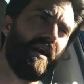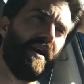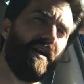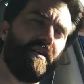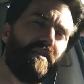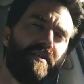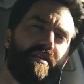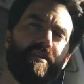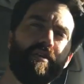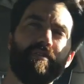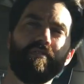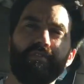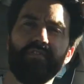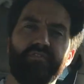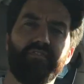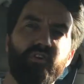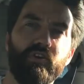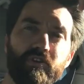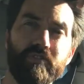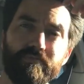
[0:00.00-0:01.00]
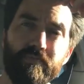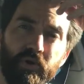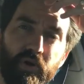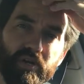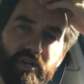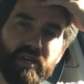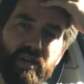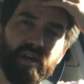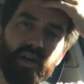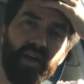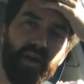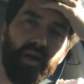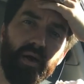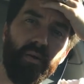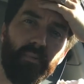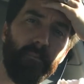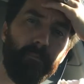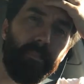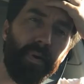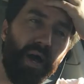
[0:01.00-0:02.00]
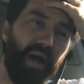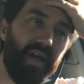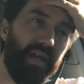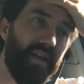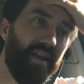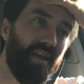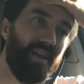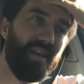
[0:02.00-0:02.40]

at, you know, the first book. But